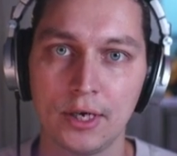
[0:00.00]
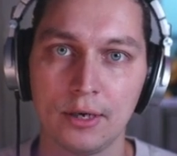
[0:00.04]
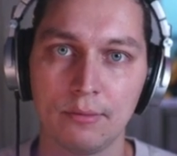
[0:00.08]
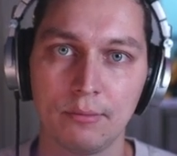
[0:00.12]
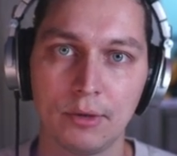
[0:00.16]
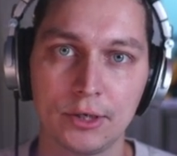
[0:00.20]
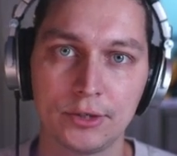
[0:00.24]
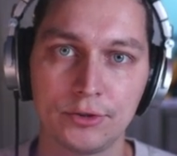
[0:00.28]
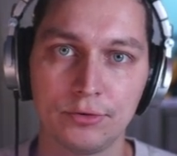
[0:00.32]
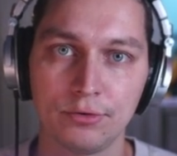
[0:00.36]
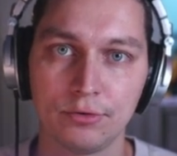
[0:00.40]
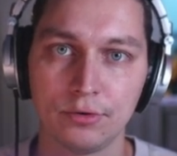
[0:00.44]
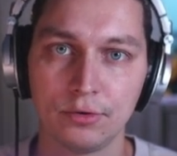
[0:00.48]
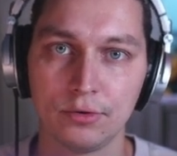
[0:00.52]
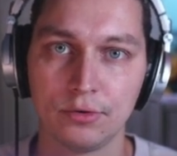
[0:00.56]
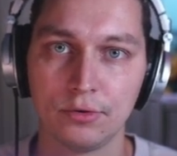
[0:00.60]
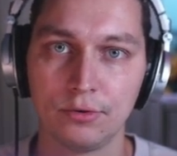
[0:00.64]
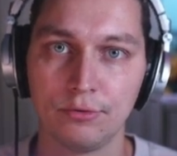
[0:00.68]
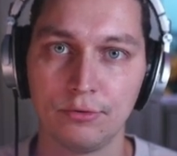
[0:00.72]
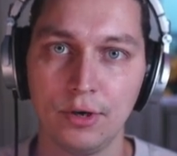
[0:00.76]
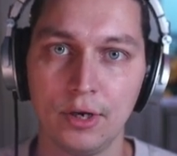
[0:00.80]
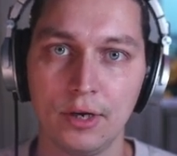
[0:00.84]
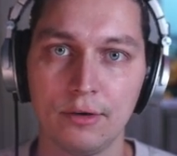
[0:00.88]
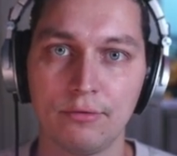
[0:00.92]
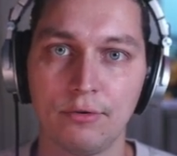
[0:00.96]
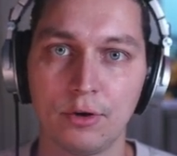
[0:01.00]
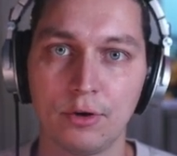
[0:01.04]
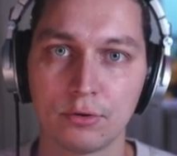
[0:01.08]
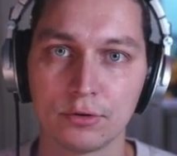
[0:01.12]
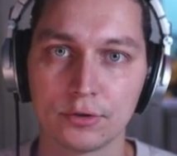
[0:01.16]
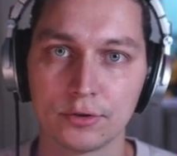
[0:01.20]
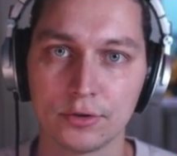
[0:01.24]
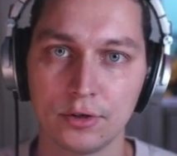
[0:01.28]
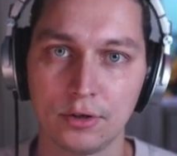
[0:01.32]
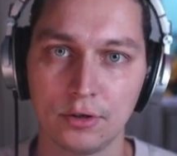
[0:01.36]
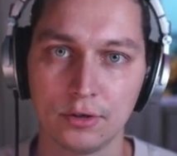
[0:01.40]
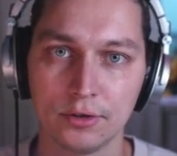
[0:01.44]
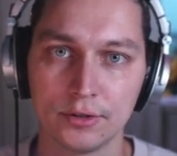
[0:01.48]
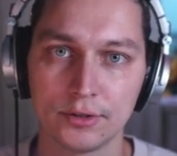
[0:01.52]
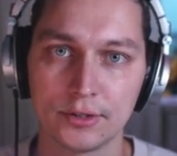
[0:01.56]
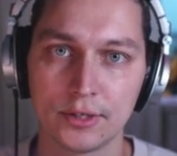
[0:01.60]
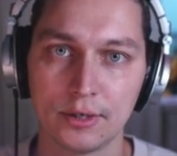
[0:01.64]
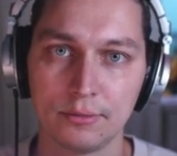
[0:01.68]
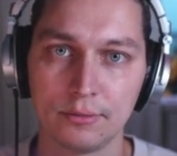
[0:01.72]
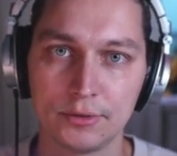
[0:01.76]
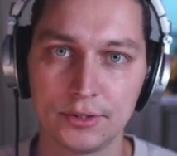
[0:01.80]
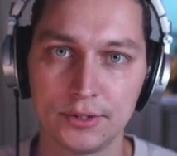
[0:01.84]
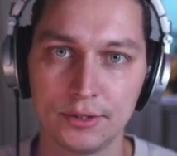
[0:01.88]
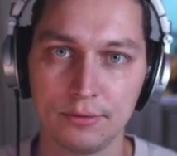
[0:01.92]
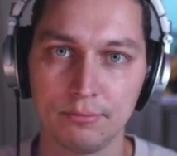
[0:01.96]
but to really focus on
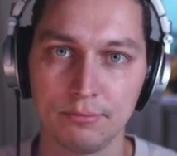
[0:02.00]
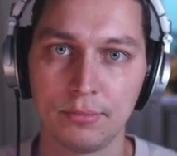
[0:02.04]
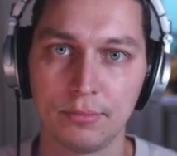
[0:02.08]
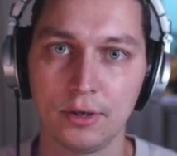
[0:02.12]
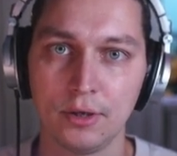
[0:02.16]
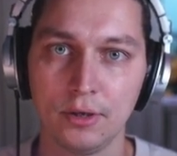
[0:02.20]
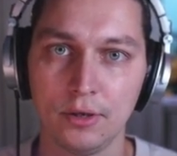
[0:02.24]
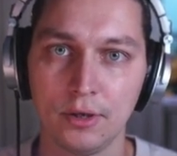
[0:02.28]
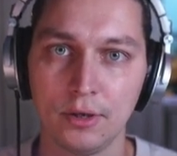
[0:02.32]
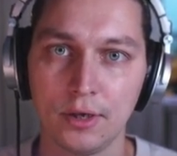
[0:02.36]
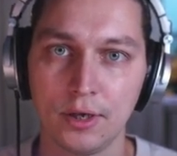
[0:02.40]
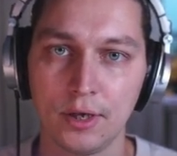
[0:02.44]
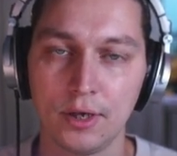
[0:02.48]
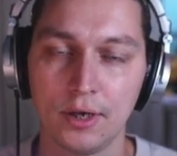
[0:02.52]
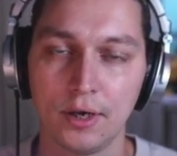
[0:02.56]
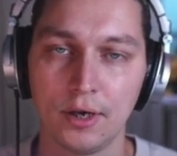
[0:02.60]
some simple